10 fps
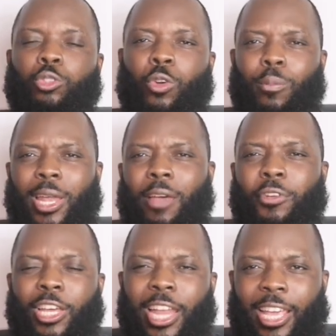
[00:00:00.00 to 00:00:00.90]
talk about
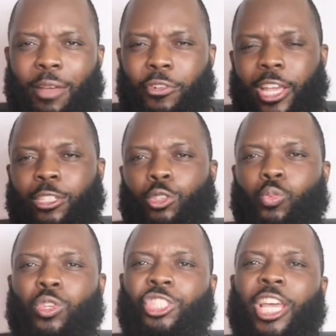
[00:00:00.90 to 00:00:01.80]
Africa like Africa is
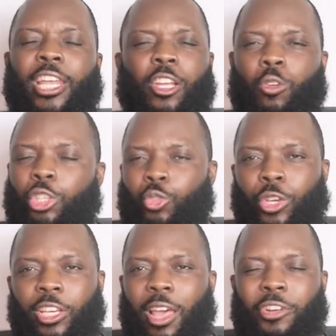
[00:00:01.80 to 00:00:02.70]
just one giant
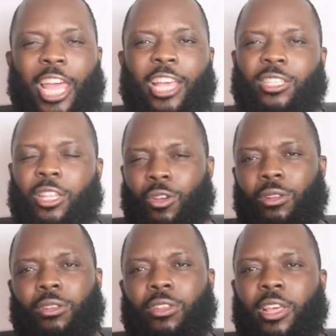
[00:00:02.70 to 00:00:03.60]
country. Africa is
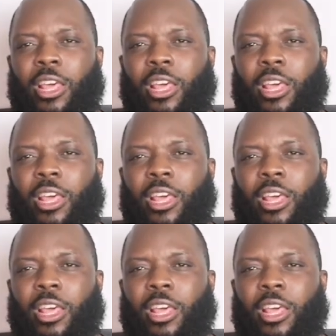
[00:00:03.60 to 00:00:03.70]
not.